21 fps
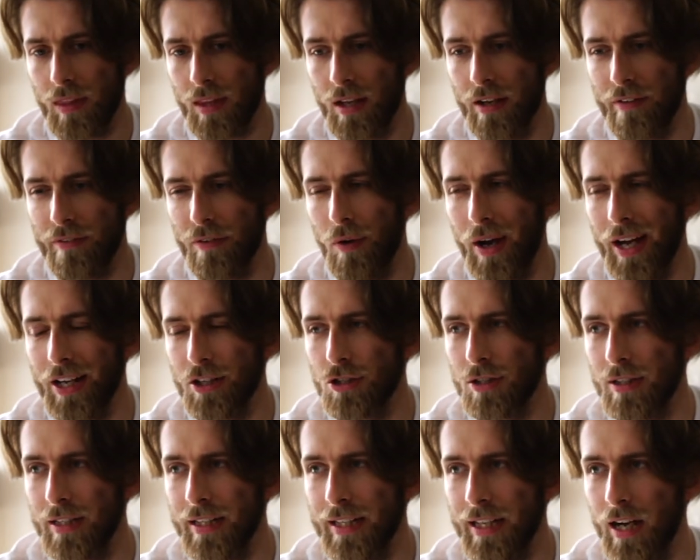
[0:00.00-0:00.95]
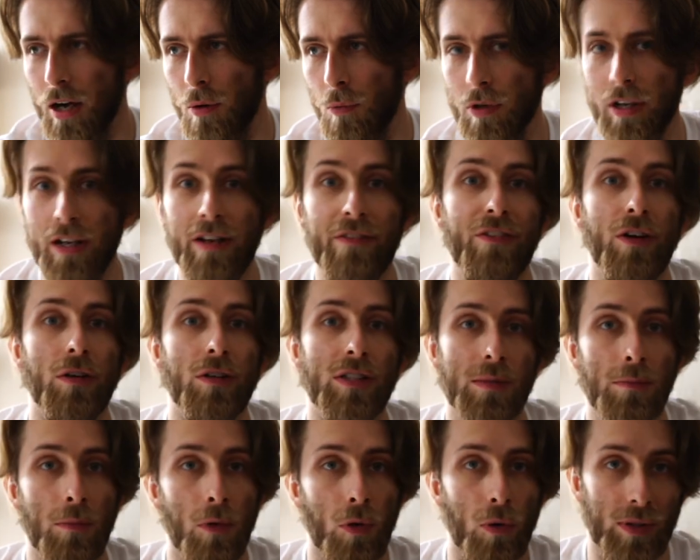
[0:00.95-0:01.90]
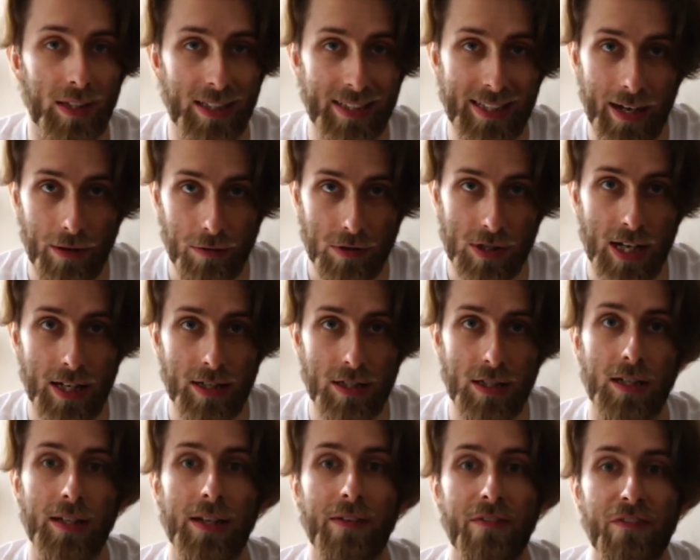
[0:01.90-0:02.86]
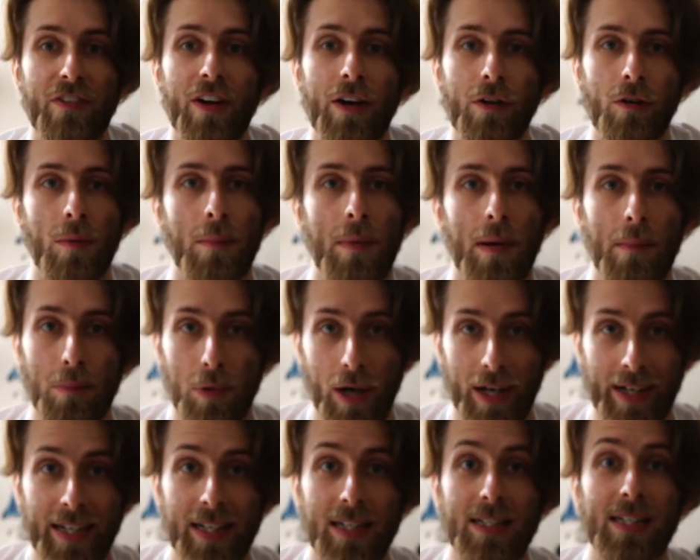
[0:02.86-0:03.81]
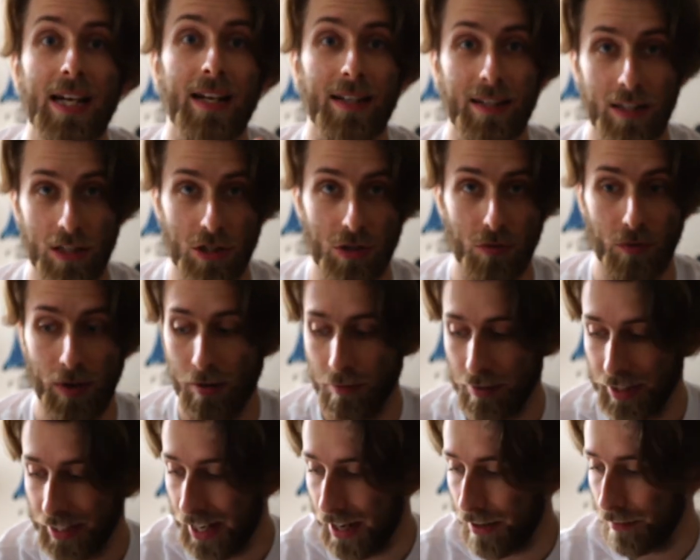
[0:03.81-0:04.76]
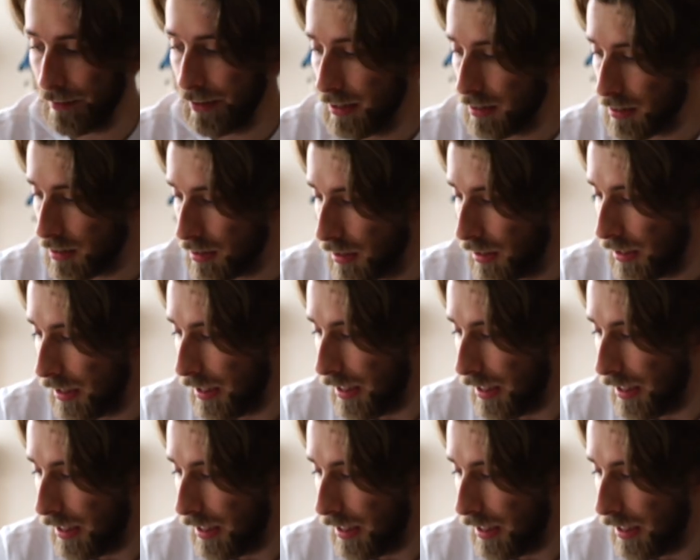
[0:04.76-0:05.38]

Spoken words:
I thought actually I wanted to focus it more on the town centre than Fareham brackets and the surrounding areas.